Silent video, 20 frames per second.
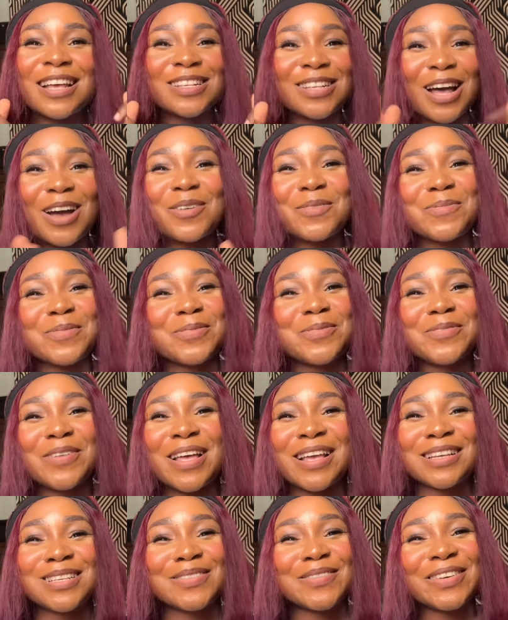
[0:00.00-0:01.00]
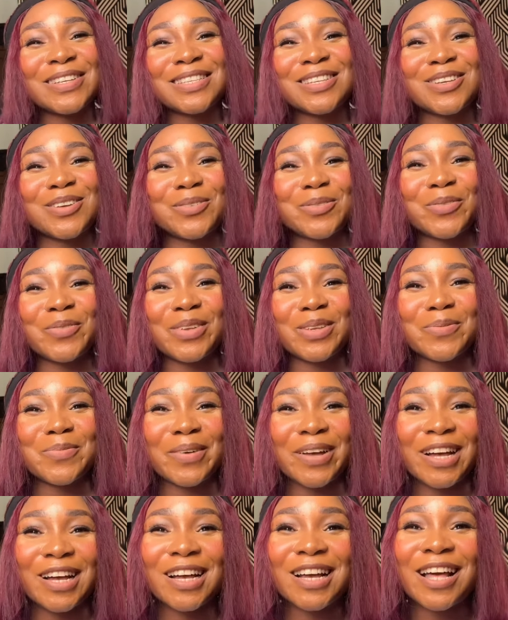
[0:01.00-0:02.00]
I'll be expecting your
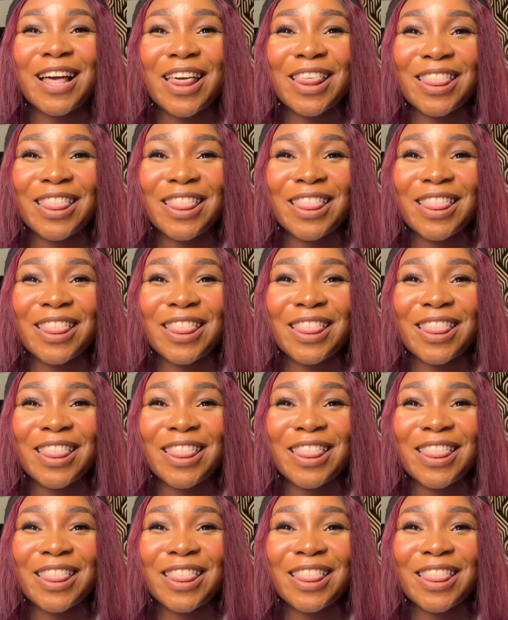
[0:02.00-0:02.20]
feedback.